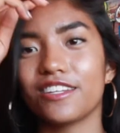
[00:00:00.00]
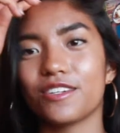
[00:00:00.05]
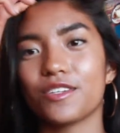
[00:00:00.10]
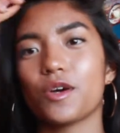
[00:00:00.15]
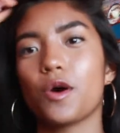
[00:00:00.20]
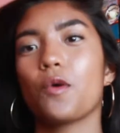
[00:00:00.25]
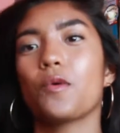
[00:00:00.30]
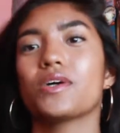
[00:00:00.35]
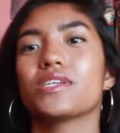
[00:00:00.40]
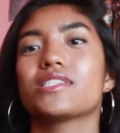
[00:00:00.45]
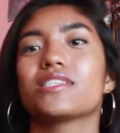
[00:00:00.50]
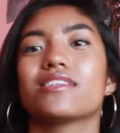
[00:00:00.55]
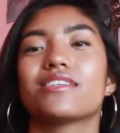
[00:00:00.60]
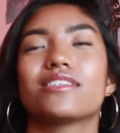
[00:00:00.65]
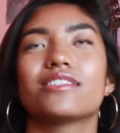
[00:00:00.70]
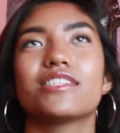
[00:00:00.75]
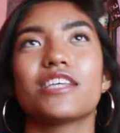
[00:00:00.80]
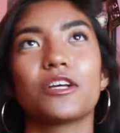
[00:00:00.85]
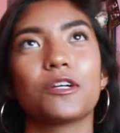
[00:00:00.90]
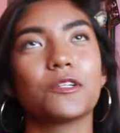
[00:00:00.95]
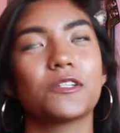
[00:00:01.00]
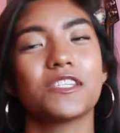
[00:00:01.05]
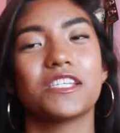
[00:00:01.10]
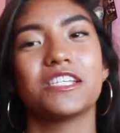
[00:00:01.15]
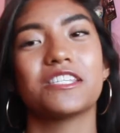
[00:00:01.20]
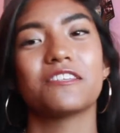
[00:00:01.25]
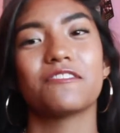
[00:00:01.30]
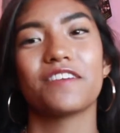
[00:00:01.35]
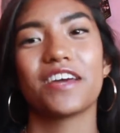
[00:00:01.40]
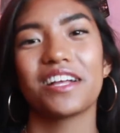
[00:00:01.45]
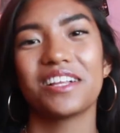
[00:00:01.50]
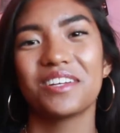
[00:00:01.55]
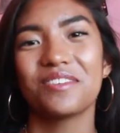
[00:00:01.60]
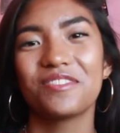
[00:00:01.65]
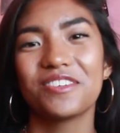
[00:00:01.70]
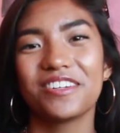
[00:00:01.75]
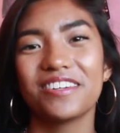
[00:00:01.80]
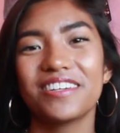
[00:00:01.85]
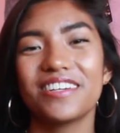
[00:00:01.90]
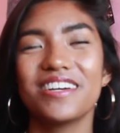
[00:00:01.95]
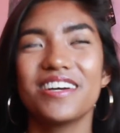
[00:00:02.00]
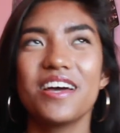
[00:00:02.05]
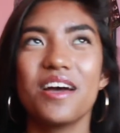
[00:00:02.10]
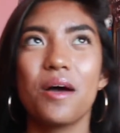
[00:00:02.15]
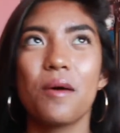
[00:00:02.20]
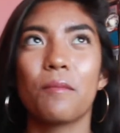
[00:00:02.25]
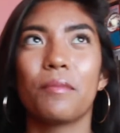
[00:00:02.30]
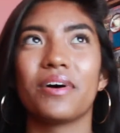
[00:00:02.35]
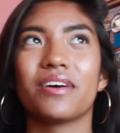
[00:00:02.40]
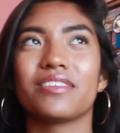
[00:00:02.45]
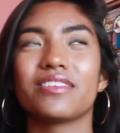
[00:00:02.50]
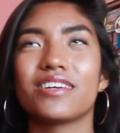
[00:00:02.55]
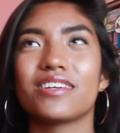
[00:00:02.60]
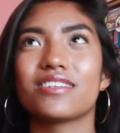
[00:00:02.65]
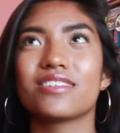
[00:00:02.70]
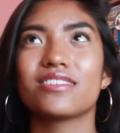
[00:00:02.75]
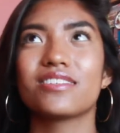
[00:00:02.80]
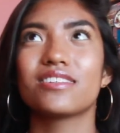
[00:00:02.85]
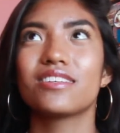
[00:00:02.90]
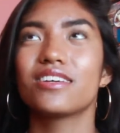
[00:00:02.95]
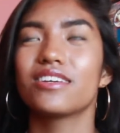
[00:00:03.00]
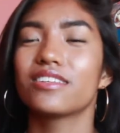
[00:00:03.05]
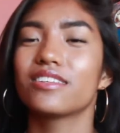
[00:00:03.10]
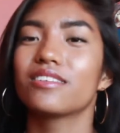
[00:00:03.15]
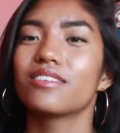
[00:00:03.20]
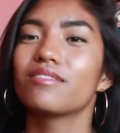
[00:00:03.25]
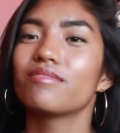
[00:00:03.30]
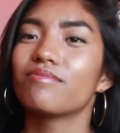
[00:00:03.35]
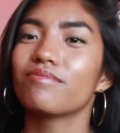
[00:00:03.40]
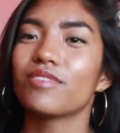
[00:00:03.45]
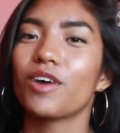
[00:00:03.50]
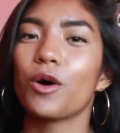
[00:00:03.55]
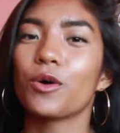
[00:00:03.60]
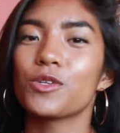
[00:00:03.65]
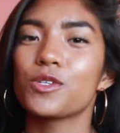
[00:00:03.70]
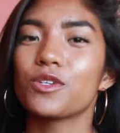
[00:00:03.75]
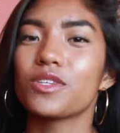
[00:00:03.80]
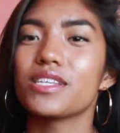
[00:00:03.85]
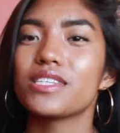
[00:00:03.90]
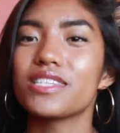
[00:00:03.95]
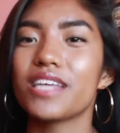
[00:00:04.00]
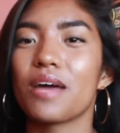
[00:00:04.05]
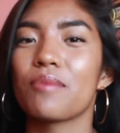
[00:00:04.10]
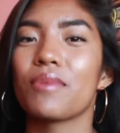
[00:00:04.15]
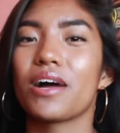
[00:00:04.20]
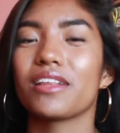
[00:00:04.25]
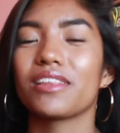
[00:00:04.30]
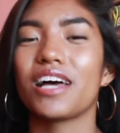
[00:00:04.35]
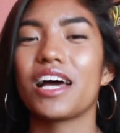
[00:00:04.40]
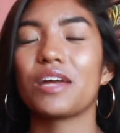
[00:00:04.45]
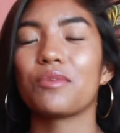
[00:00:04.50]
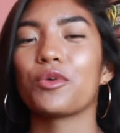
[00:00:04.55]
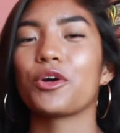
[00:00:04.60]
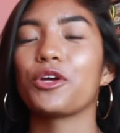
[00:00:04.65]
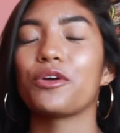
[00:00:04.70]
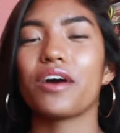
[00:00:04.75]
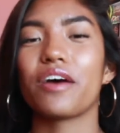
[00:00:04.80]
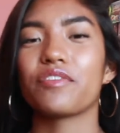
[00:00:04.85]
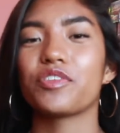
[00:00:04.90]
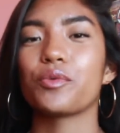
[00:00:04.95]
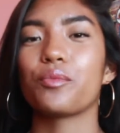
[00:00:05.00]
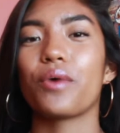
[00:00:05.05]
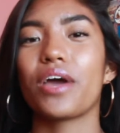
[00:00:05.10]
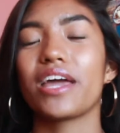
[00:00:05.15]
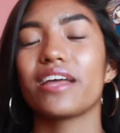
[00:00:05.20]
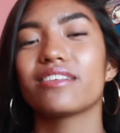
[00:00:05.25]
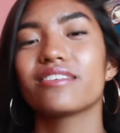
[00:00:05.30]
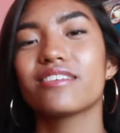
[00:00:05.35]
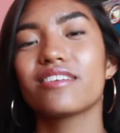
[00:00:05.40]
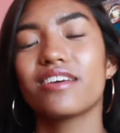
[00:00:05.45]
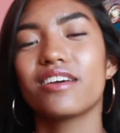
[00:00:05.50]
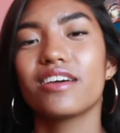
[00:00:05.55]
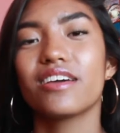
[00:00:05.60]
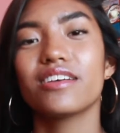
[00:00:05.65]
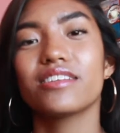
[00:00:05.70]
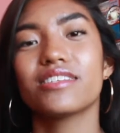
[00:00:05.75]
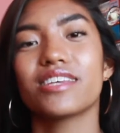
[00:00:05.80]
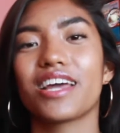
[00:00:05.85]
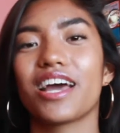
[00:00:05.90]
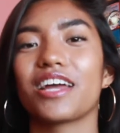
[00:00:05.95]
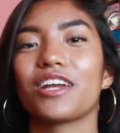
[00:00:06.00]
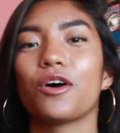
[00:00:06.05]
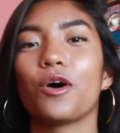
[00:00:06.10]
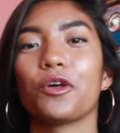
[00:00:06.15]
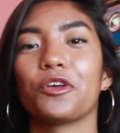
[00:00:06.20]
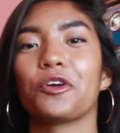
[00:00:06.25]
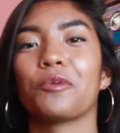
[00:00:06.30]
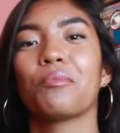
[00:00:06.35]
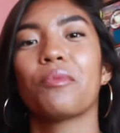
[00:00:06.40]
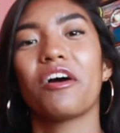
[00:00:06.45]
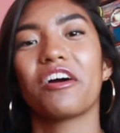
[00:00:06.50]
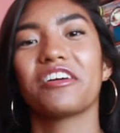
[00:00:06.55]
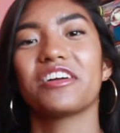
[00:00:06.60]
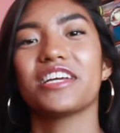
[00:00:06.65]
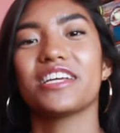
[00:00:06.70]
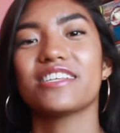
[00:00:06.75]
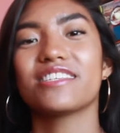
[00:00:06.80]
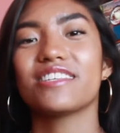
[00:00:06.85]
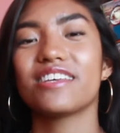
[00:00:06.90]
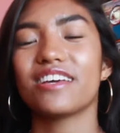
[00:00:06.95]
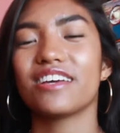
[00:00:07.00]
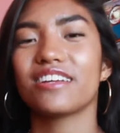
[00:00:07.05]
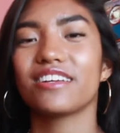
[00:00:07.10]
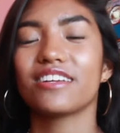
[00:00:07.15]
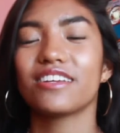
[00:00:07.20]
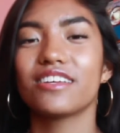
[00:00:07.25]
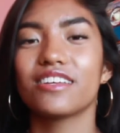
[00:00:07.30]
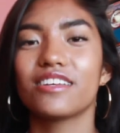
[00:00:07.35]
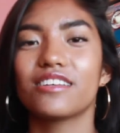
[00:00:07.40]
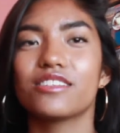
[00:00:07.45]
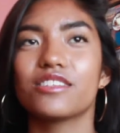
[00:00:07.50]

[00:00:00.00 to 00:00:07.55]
There's always single seats available, but there's also the standby line where you have to wait to get all your parties in.